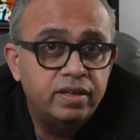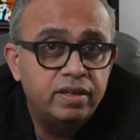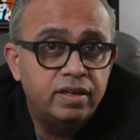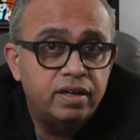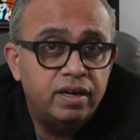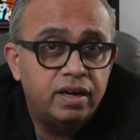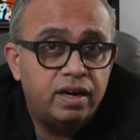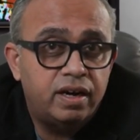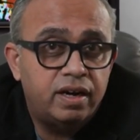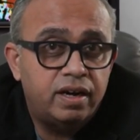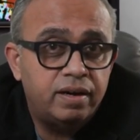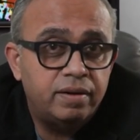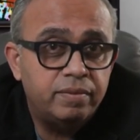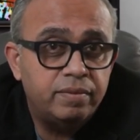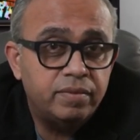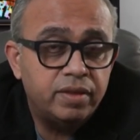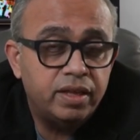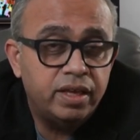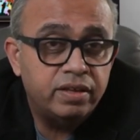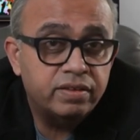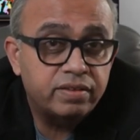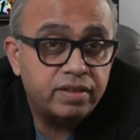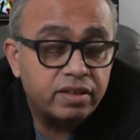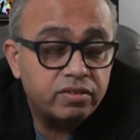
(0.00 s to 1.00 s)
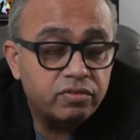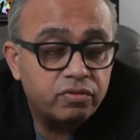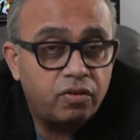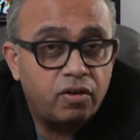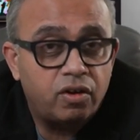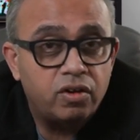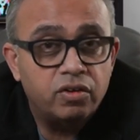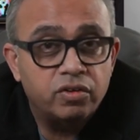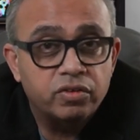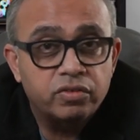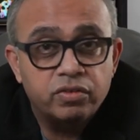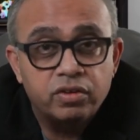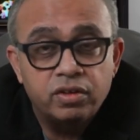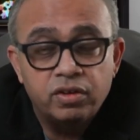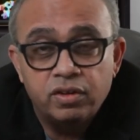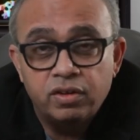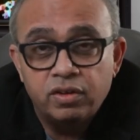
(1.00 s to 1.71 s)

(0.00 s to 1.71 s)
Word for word: uh, is as follows.